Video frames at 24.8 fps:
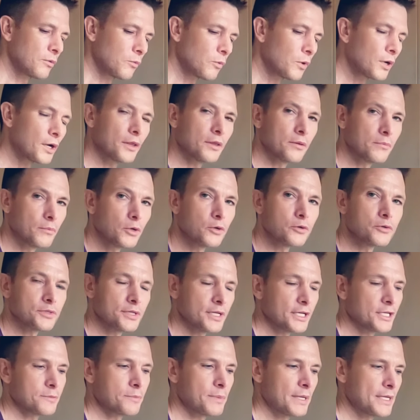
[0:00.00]
one of the most
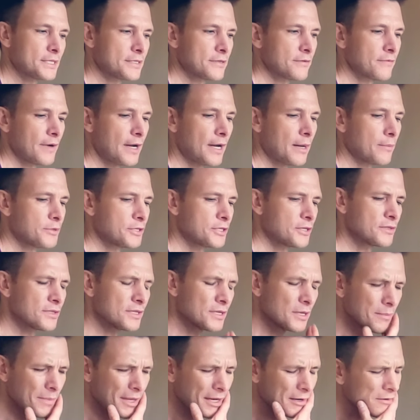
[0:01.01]
expensive options.
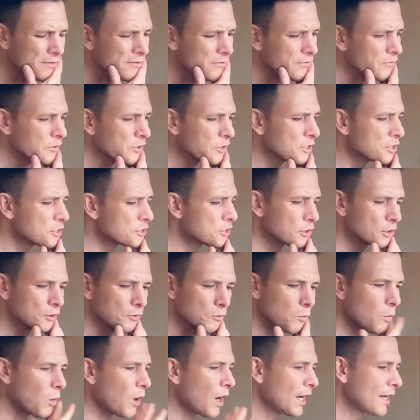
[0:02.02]
And I'm not even really
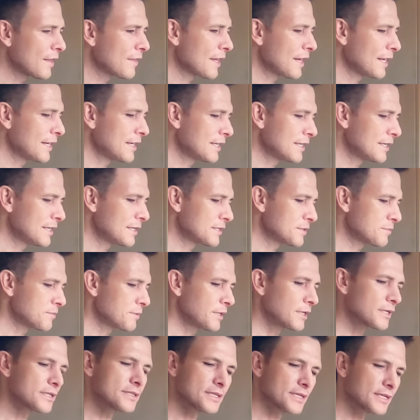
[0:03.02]
sure why that is,
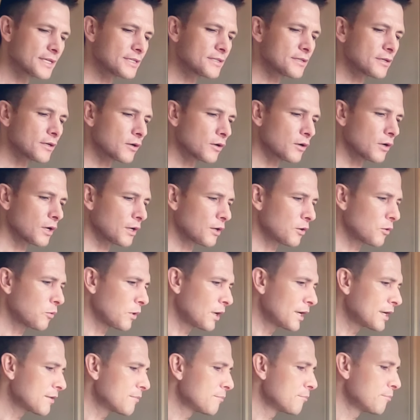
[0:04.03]
because it is
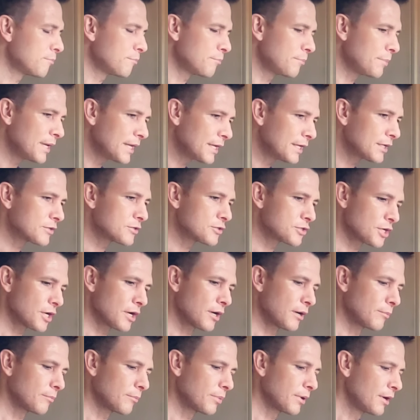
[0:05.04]
quite a big
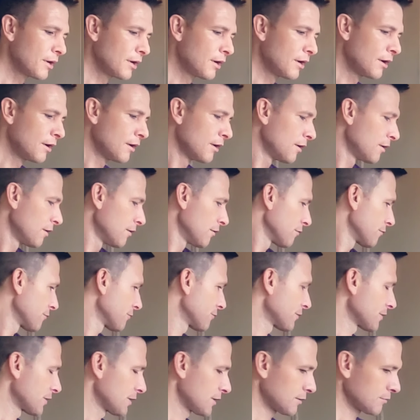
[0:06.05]
jump
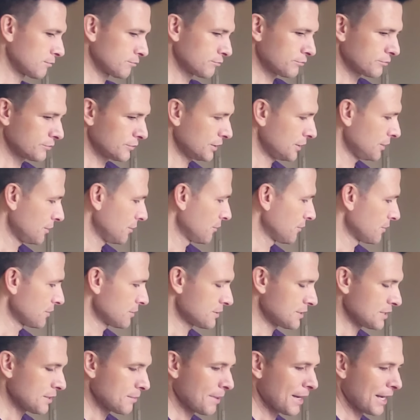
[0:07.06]
from, you know, the
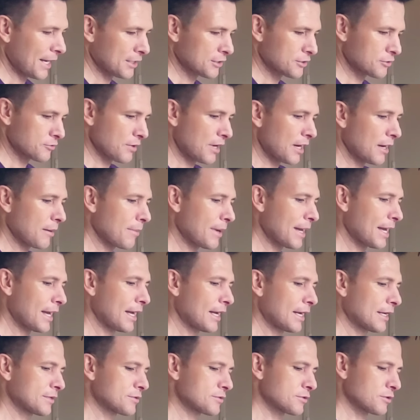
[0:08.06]
Zpacks Dry
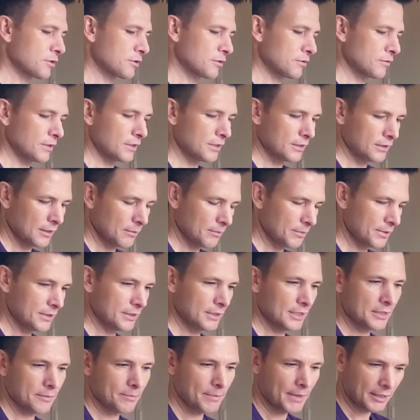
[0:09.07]
Bags or a company
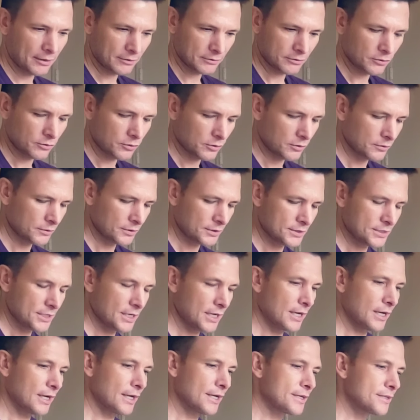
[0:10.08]
like Laurel
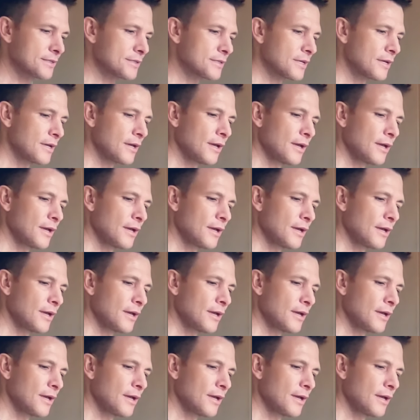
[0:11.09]
Designs